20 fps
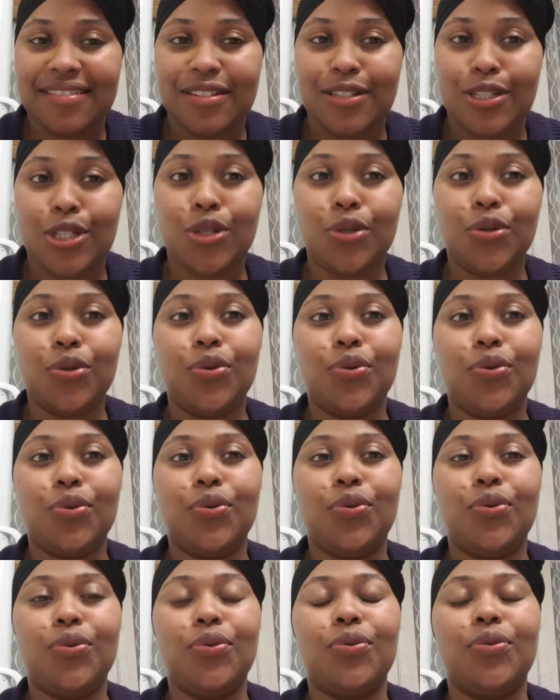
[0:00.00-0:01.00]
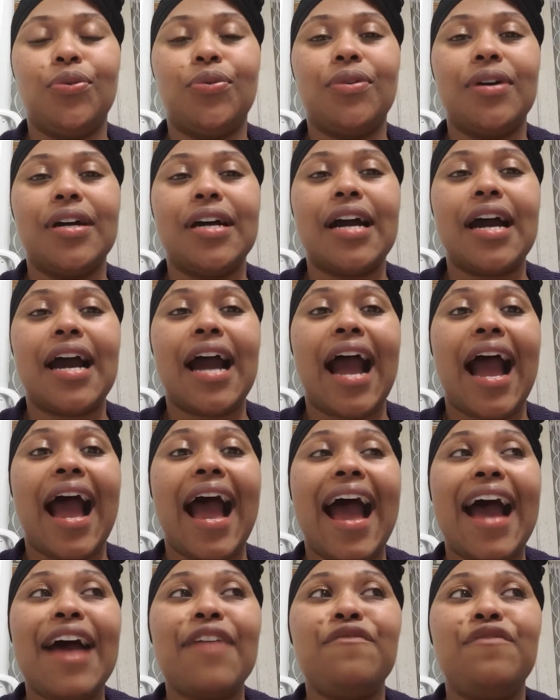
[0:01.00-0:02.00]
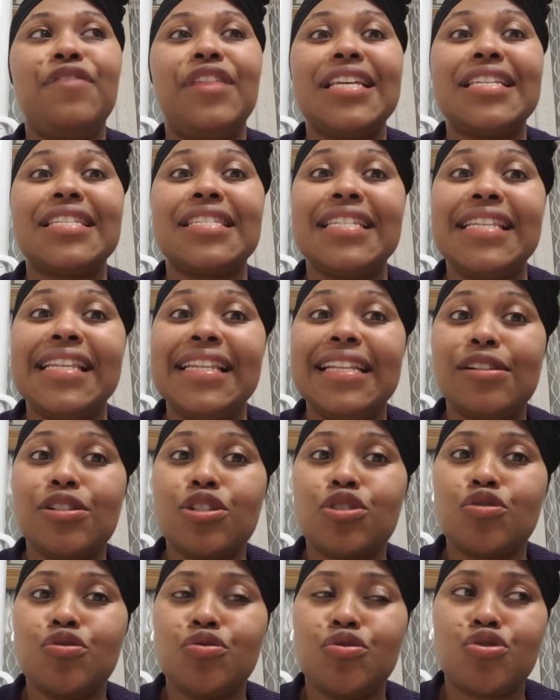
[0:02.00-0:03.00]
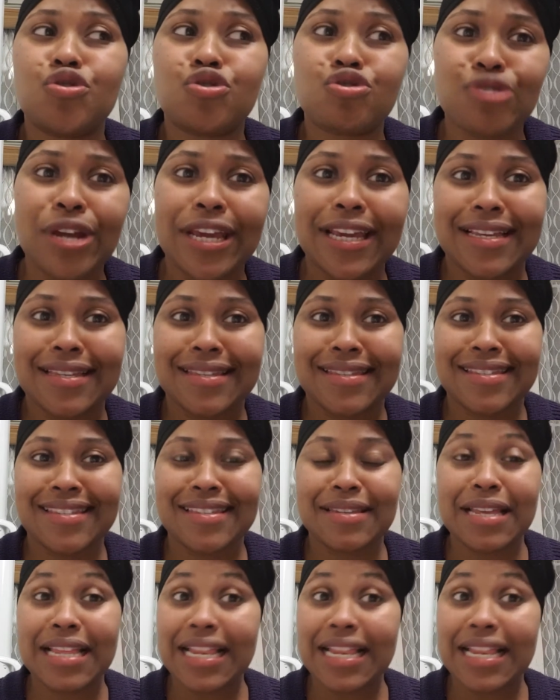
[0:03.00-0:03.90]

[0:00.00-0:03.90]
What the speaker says: to have these little tricks,